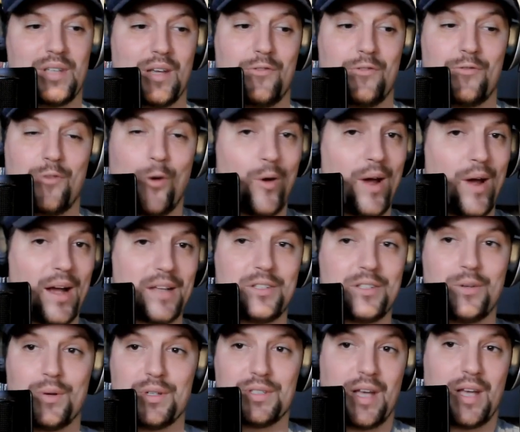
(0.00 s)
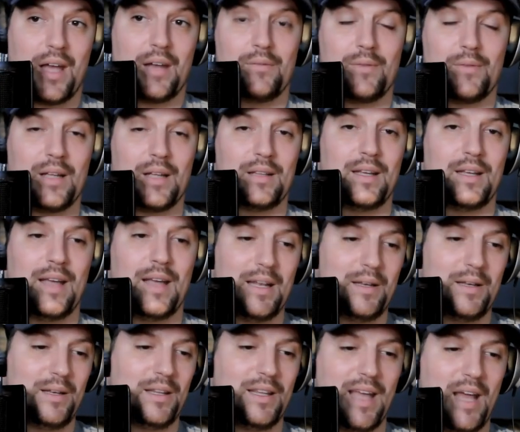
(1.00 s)
4x suicide right the end
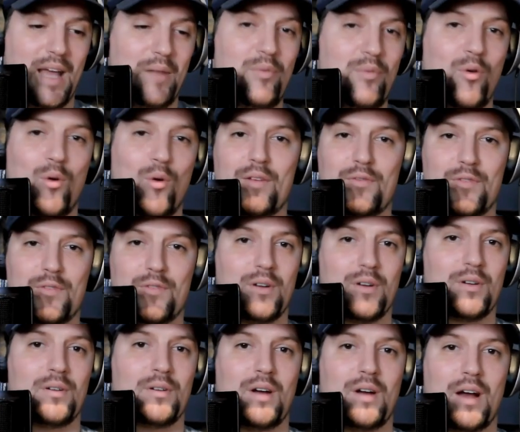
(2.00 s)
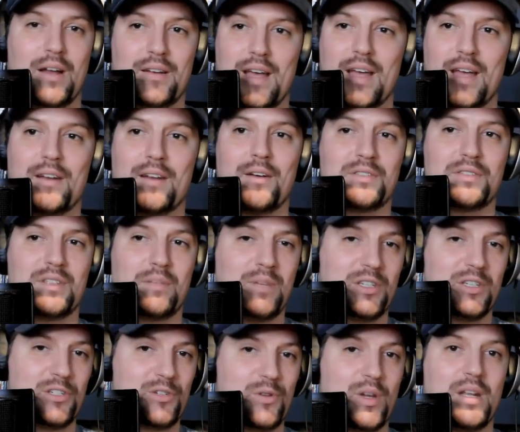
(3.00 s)
the end point for undiagnosed and
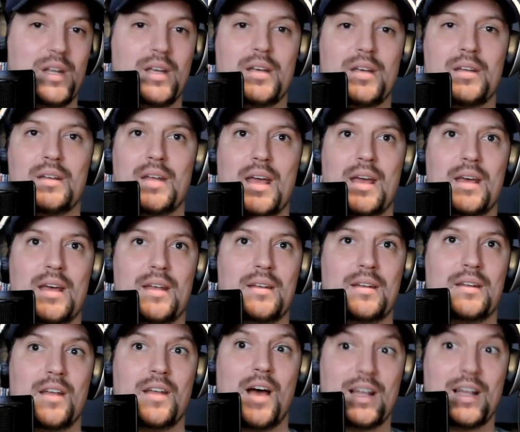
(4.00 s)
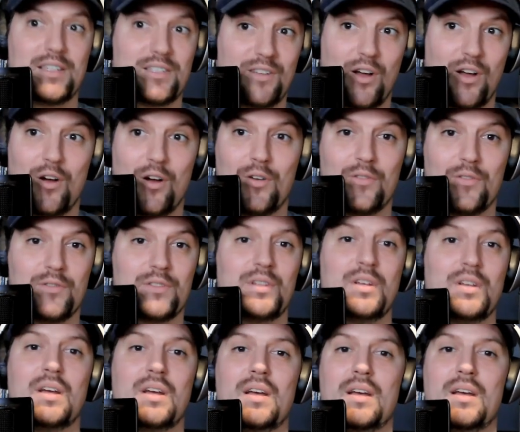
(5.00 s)
mistreated and not solved
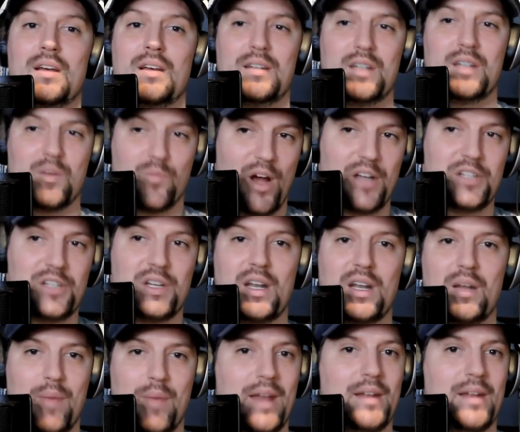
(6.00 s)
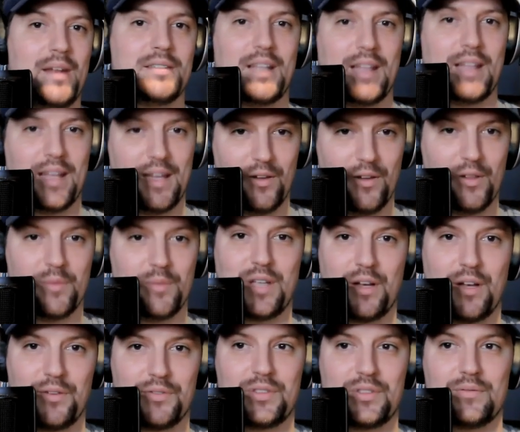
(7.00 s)
depression in men is that they kill
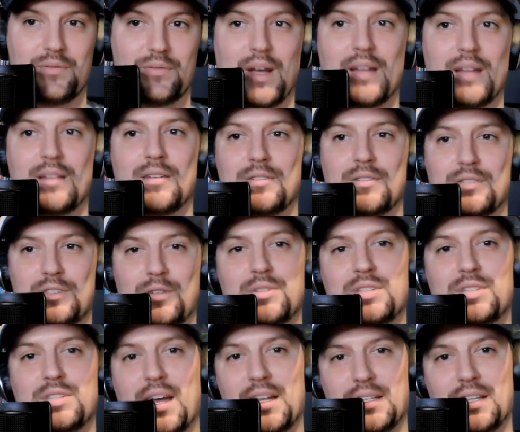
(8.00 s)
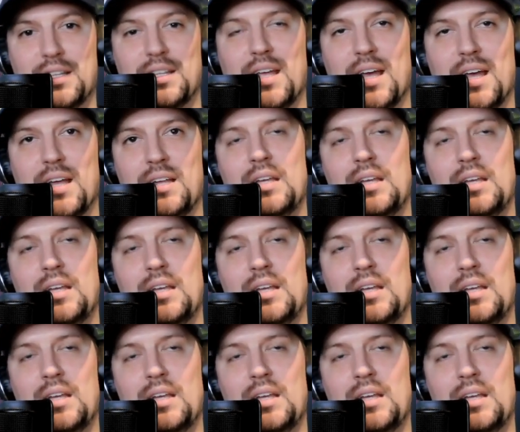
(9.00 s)
themselves right mm-hmm. their suicide is at the end